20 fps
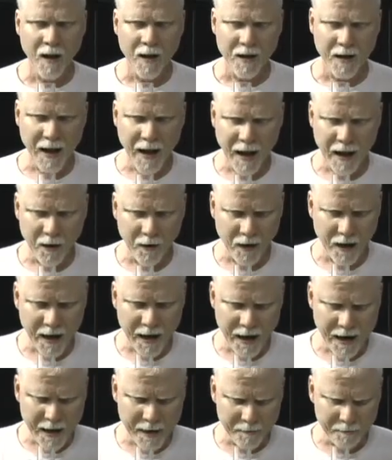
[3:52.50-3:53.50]
Now,
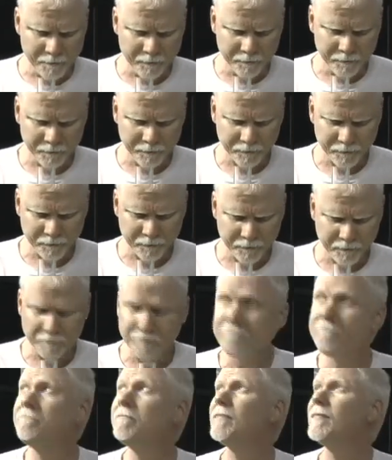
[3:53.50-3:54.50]
um,
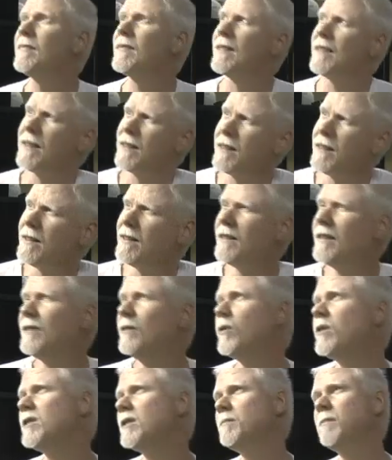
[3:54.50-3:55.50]

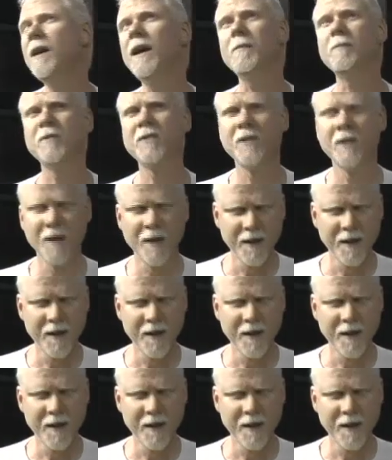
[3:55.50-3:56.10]
hmm, noisy pipes.